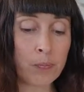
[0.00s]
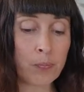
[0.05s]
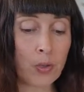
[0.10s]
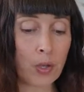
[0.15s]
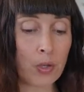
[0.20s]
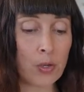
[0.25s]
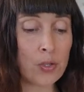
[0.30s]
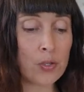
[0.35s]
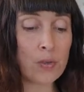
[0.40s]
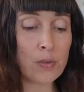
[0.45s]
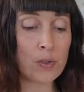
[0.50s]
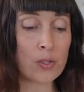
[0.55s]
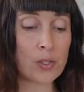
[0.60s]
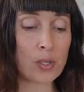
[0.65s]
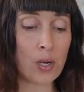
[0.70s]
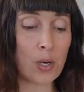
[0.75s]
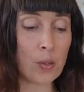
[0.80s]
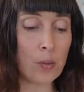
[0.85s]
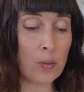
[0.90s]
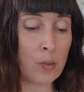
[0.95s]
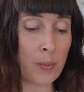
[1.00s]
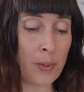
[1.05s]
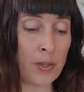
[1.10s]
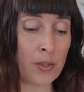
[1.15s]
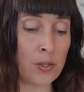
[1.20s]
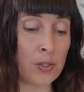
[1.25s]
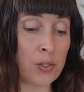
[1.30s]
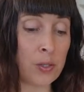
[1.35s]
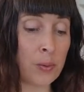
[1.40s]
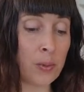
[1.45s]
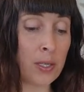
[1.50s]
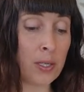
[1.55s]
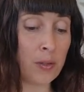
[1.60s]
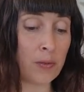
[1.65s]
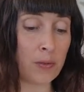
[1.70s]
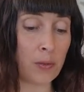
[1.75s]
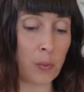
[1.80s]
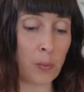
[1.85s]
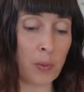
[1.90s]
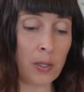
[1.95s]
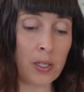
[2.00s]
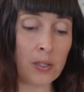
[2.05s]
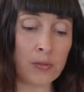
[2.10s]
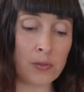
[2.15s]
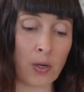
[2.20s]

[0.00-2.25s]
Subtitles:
whose result will be the doing of the will of